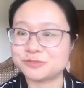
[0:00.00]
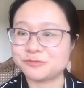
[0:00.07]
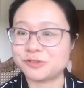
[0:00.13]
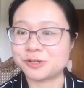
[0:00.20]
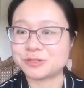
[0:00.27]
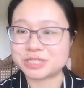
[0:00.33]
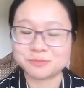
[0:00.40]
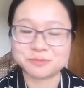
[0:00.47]
For
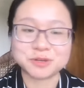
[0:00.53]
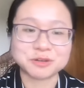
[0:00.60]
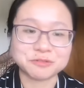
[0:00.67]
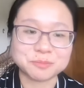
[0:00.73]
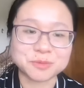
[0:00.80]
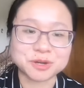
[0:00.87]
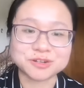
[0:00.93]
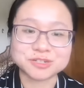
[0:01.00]
example, we
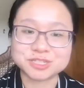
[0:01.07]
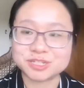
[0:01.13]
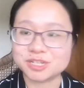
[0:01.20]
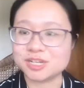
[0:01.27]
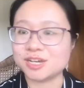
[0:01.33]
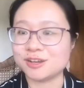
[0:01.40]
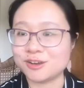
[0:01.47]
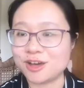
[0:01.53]
merged
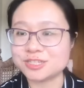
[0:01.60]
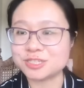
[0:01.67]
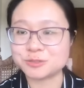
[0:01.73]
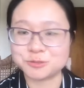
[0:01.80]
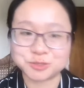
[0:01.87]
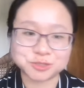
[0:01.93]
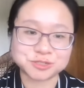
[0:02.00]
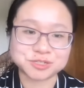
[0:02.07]
the law school
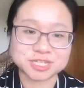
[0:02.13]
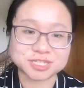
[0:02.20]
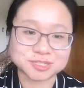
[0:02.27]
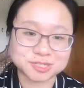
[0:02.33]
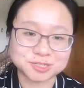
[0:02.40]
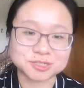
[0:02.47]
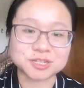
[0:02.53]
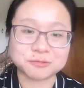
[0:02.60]
students
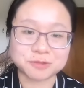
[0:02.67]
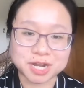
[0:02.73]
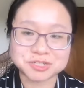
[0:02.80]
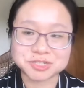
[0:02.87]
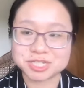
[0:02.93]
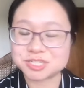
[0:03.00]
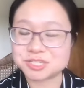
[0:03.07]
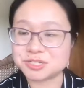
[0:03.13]
to the
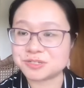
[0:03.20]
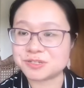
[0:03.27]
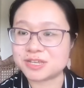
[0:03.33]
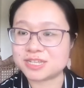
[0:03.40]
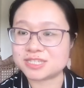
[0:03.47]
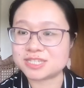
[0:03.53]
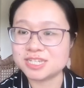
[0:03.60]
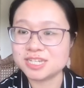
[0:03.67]
graduate
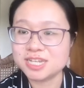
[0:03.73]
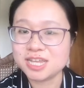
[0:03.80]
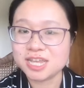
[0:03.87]
students,